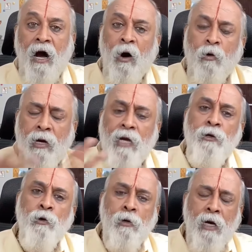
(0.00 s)
How
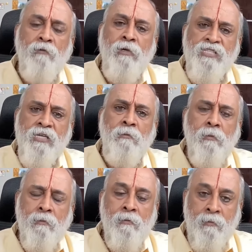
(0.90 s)
can you convince
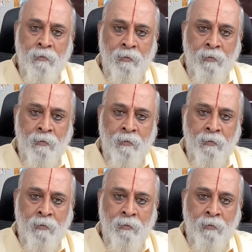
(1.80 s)
him?